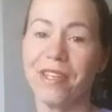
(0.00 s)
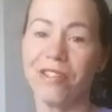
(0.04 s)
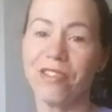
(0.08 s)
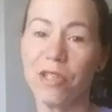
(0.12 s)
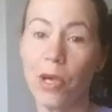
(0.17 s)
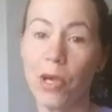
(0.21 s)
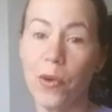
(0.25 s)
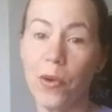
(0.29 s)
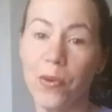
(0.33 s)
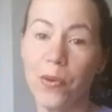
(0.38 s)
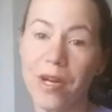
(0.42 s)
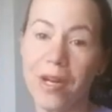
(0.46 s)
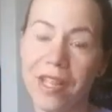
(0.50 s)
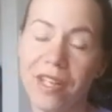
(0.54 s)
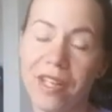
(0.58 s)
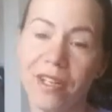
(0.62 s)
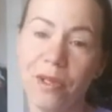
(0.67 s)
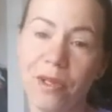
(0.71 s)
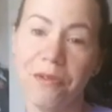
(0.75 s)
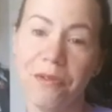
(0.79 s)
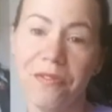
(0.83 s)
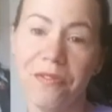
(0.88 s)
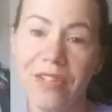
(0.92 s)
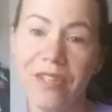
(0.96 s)
So one of the
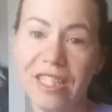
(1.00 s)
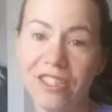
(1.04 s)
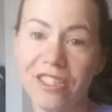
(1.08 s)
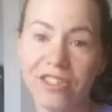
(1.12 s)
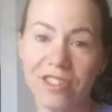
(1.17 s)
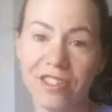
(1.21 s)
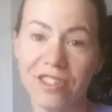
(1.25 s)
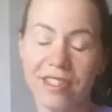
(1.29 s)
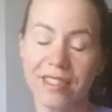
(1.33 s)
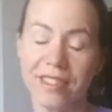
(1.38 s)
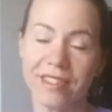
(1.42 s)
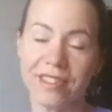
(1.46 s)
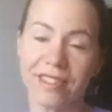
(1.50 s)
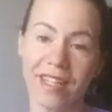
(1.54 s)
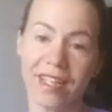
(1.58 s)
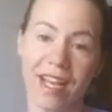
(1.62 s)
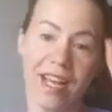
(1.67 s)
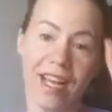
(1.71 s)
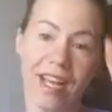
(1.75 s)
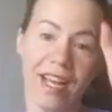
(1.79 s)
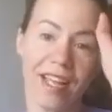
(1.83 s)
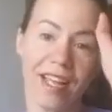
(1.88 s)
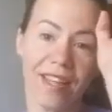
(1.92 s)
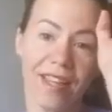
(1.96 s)
new features
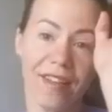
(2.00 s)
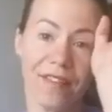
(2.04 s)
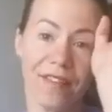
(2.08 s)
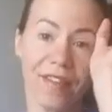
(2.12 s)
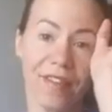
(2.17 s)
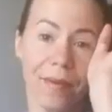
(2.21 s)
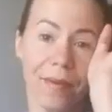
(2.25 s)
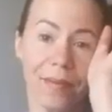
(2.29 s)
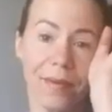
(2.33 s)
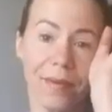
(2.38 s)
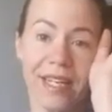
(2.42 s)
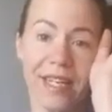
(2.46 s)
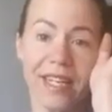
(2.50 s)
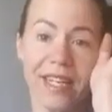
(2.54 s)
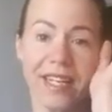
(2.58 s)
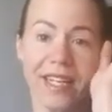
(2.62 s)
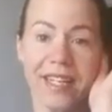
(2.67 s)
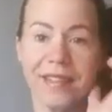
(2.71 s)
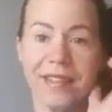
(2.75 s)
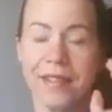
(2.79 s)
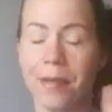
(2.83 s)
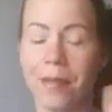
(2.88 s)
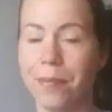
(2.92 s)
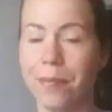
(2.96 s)
they've
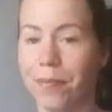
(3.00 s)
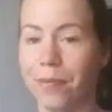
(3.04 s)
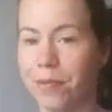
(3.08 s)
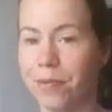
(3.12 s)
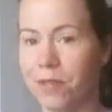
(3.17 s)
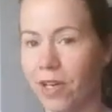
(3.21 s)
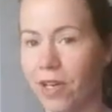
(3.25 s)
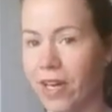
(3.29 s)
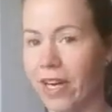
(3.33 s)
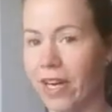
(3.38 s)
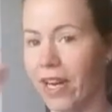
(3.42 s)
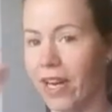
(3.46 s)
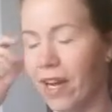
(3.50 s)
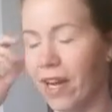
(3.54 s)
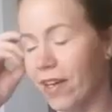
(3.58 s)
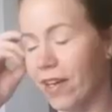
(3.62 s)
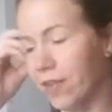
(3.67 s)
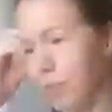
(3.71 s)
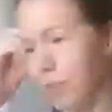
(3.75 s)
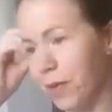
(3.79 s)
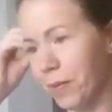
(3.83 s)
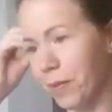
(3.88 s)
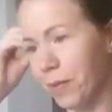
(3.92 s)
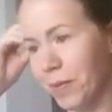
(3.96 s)
updated, and sorry, I
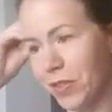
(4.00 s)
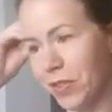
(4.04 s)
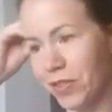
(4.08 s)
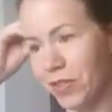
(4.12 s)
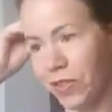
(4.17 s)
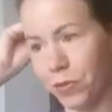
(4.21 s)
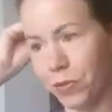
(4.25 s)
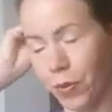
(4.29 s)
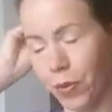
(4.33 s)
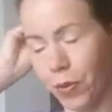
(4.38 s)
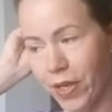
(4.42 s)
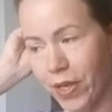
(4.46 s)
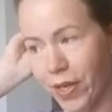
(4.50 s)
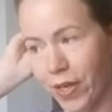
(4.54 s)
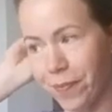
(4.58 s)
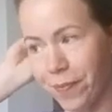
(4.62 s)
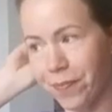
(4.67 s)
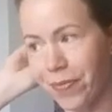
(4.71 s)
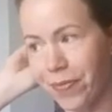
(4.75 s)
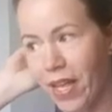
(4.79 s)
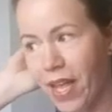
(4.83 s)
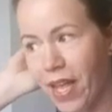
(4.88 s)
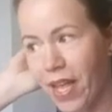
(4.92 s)
pretty much just woke up,